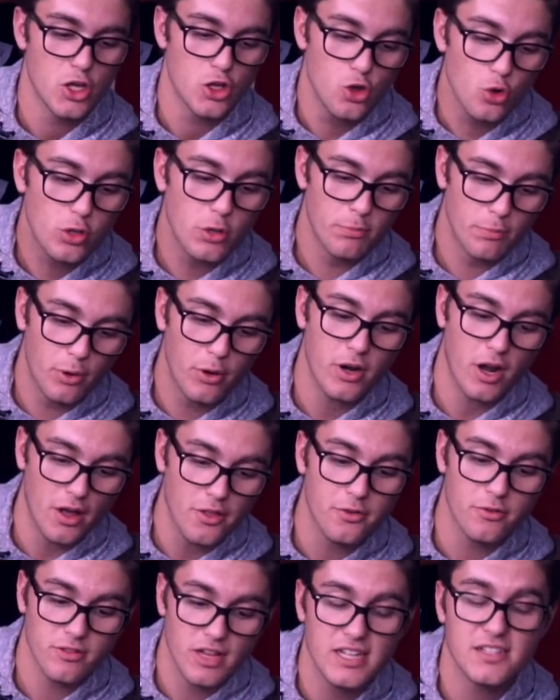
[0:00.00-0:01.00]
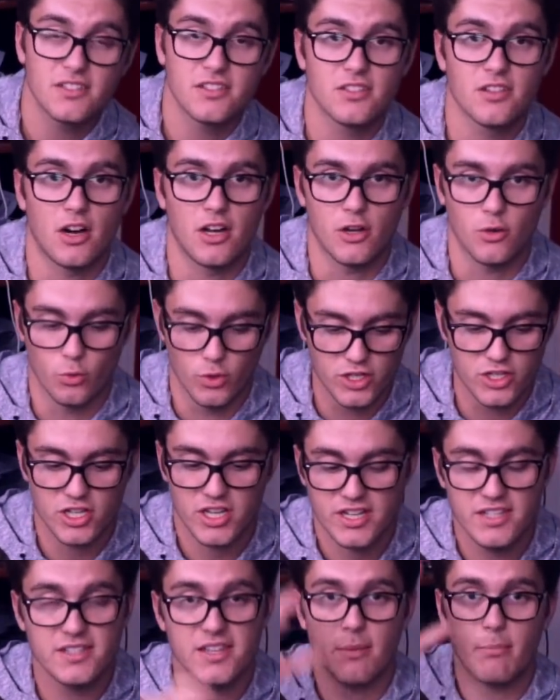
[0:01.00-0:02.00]
You can put other lenses on it,
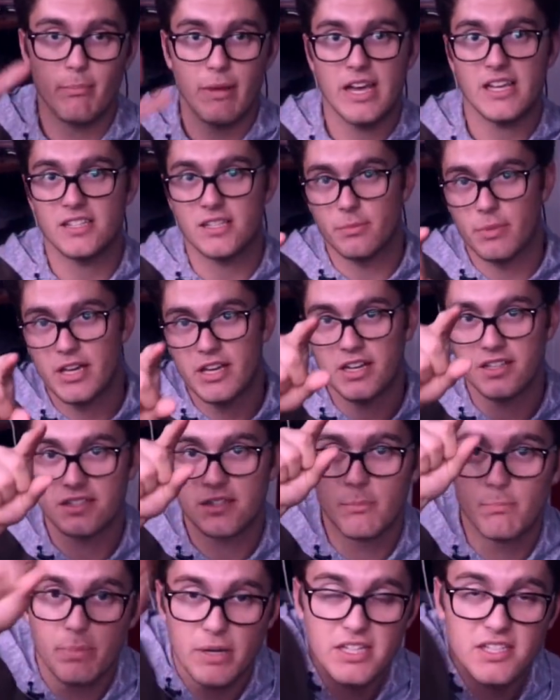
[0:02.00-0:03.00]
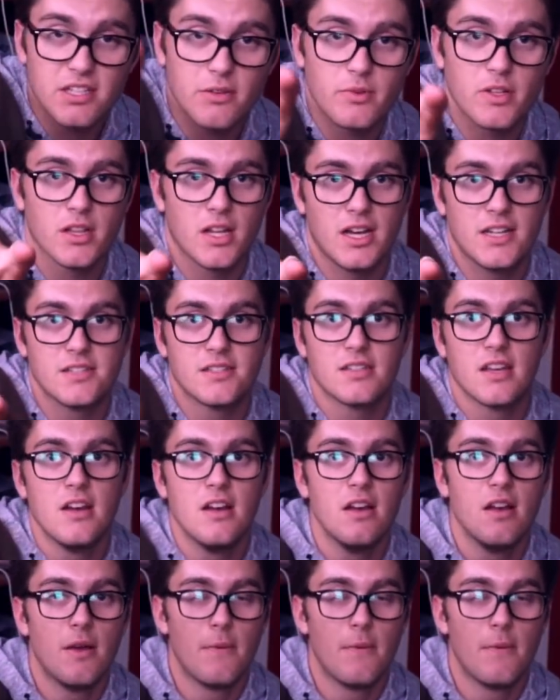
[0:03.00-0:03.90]
which is amazing because the beast of a lens,